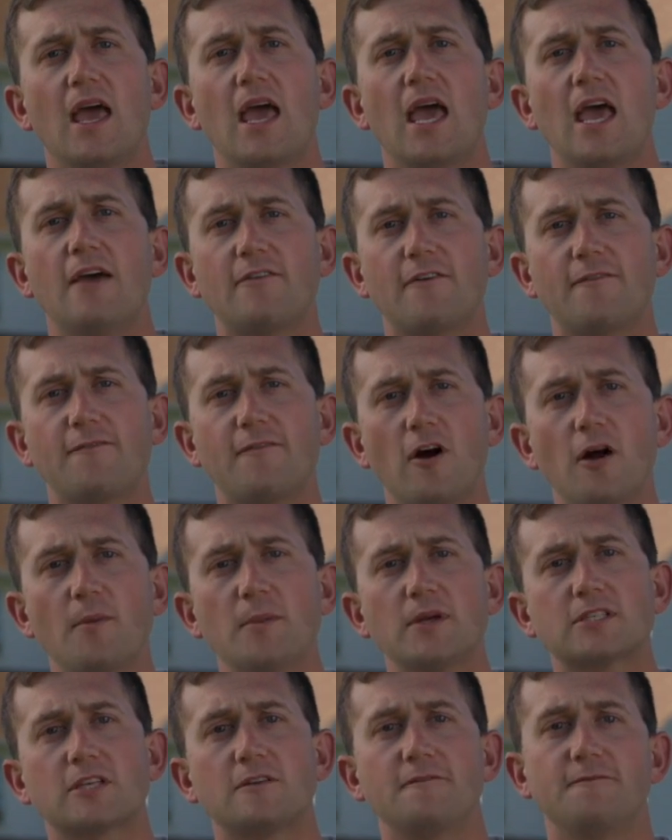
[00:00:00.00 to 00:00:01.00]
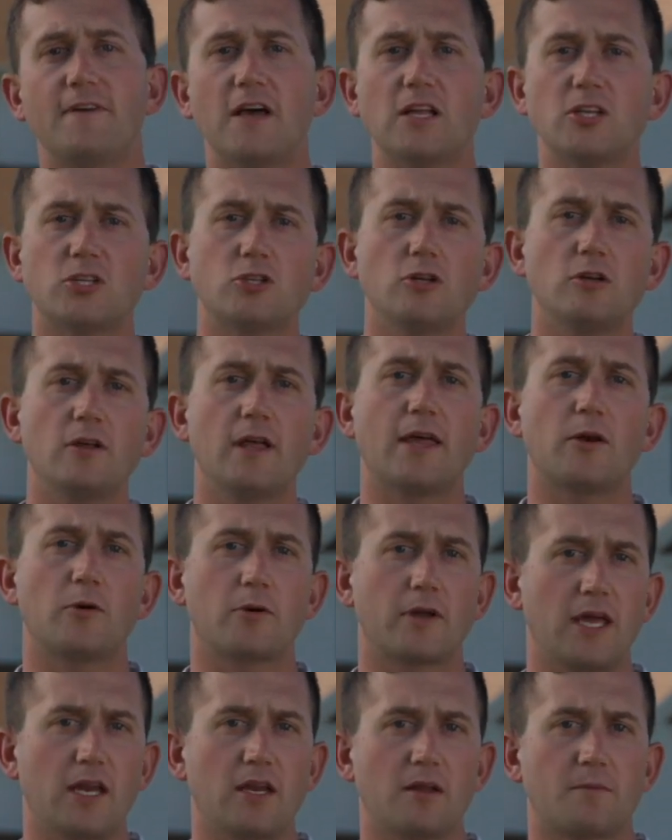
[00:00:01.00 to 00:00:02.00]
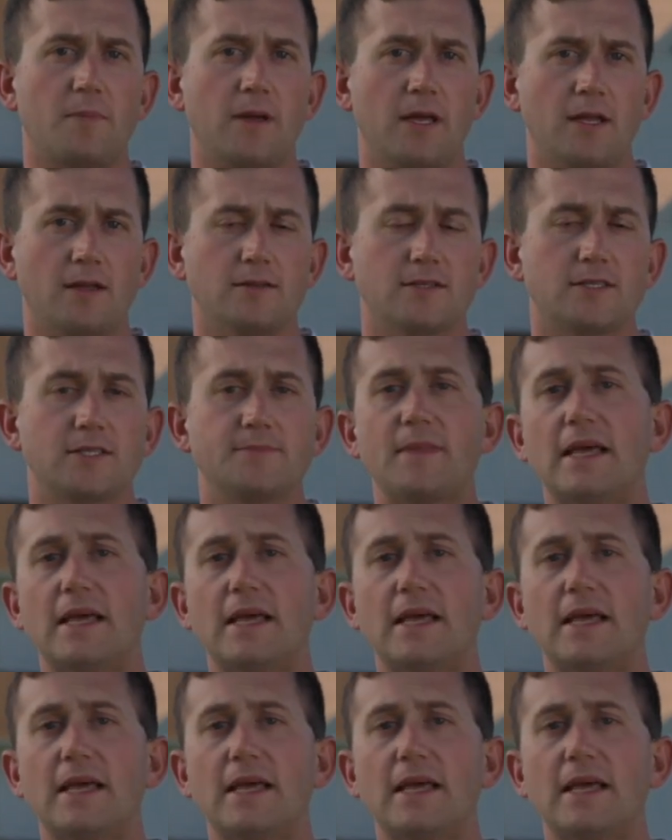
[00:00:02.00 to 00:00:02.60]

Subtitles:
If a farm has conventional and organic bins,